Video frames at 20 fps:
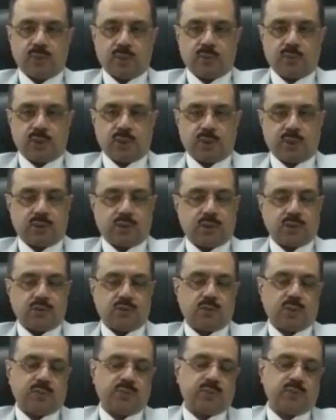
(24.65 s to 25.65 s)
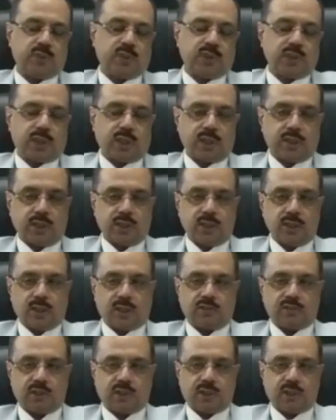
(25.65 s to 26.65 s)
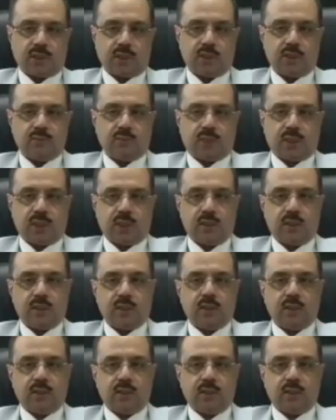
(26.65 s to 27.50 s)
surgical subspecialty, after I did my